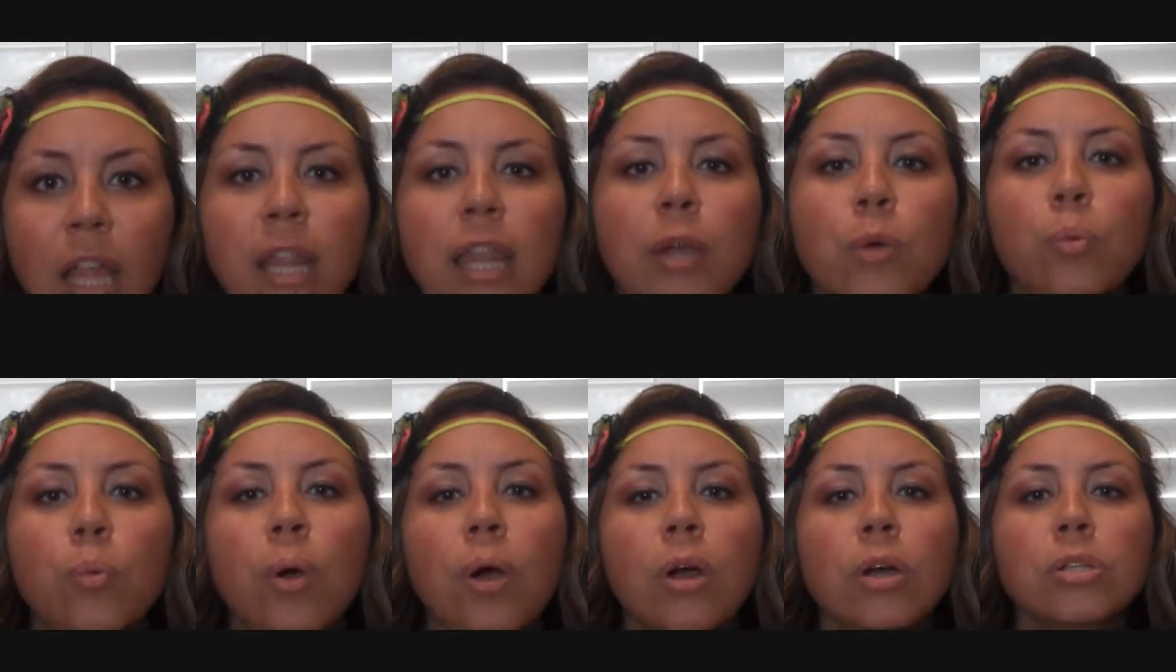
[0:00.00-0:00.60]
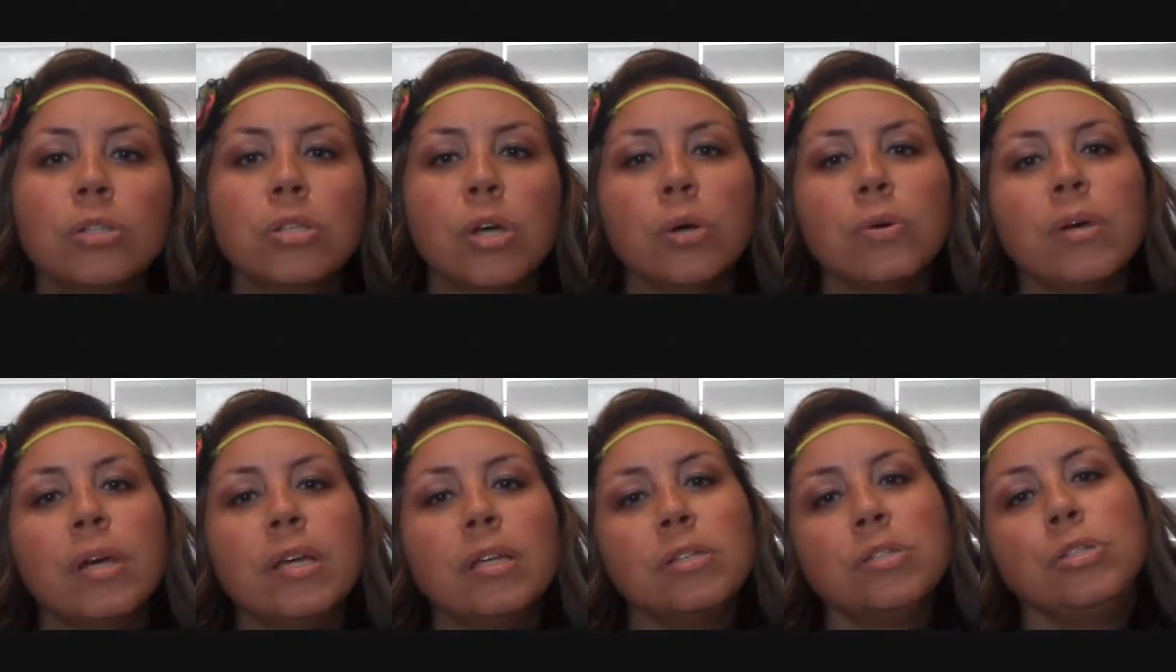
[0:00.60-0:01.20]
Like,
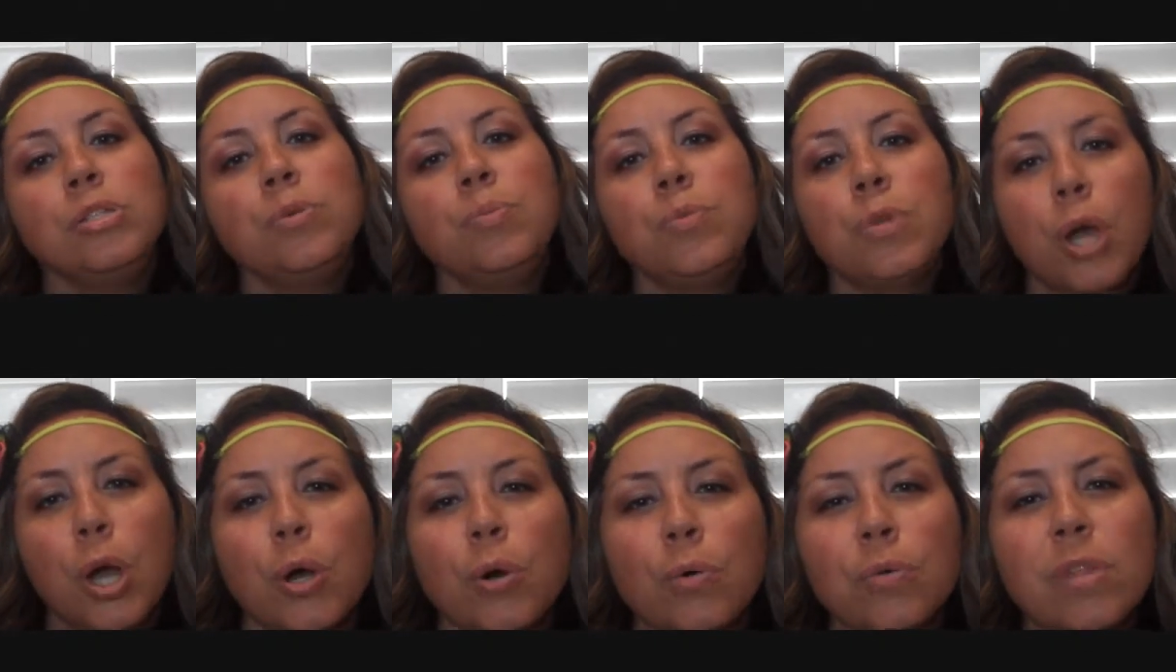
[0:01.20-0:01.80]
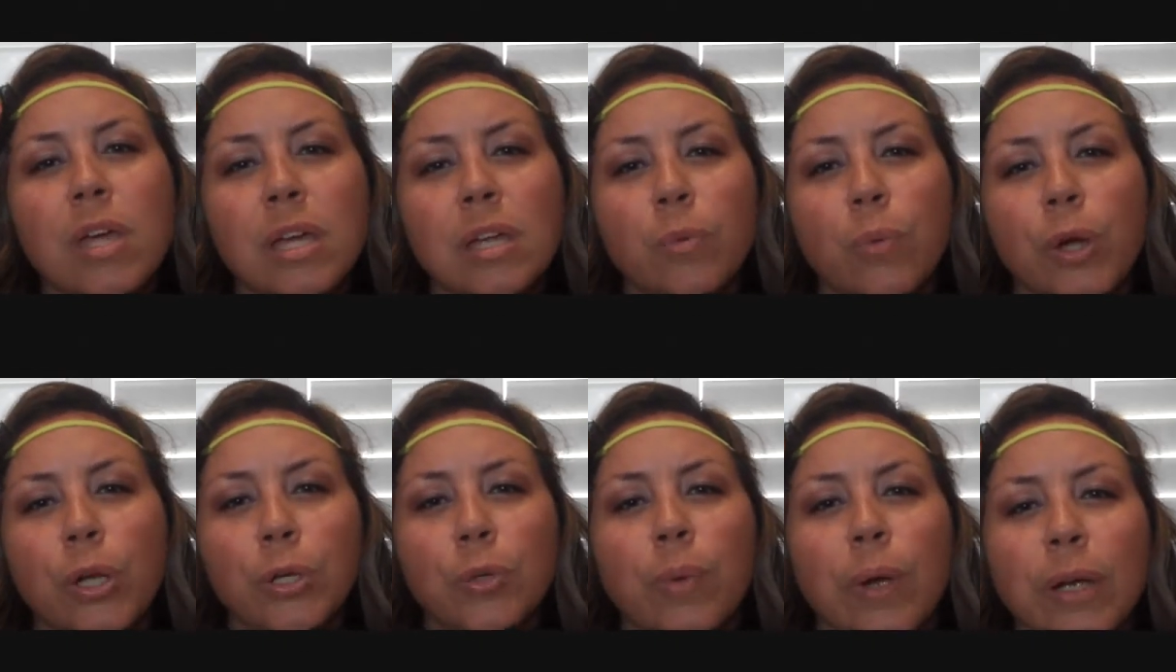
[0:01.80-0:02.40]
don't you know that
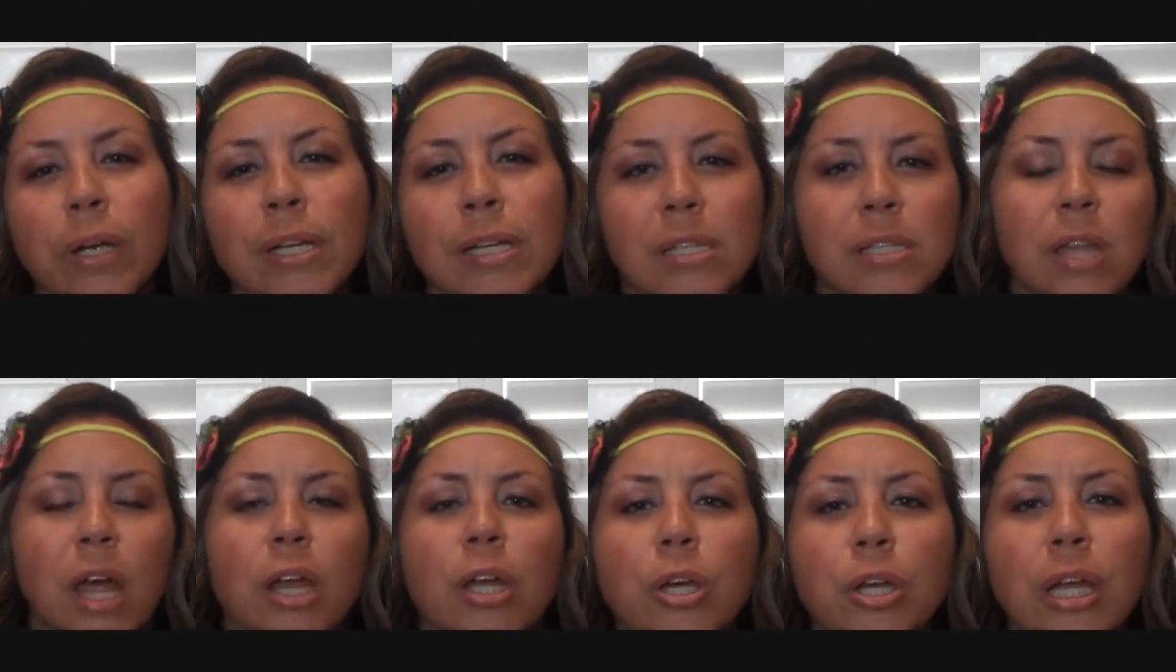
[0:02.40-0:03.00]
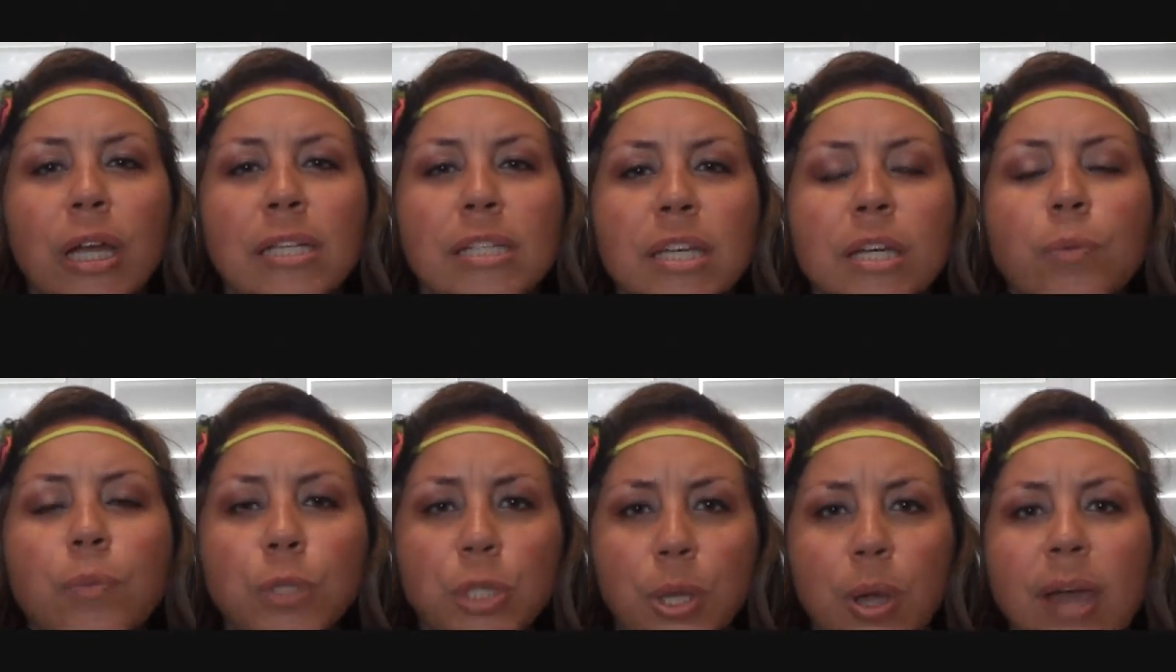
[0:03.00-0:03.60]
what you're wearing is not a good
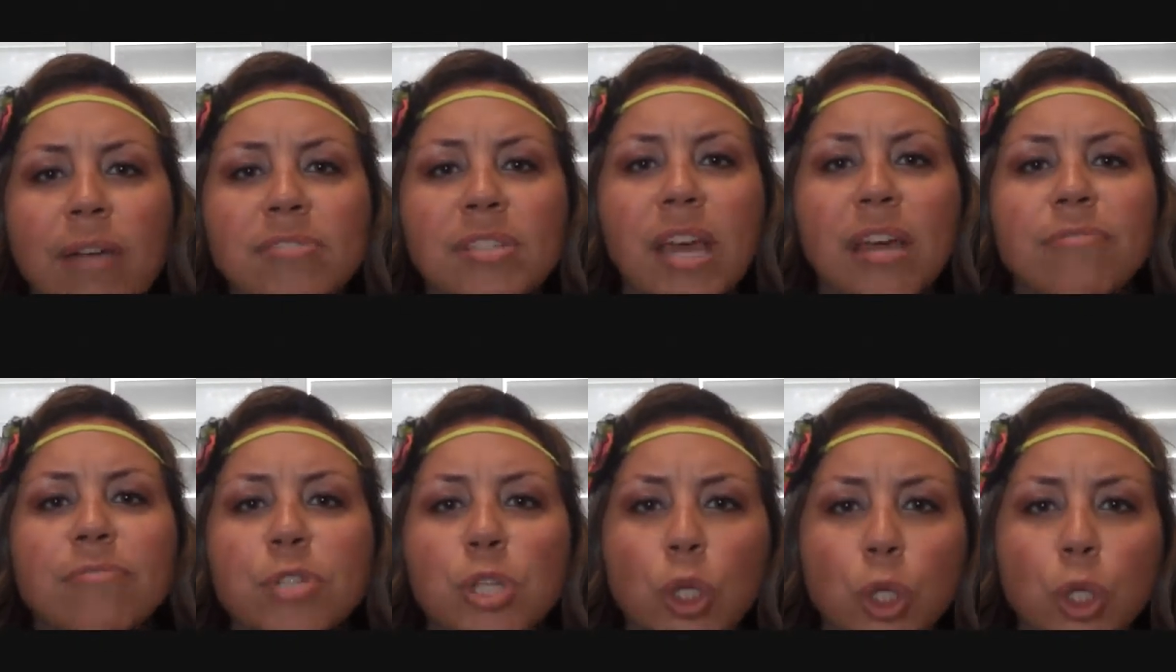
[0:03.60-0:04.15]
idea when you have to have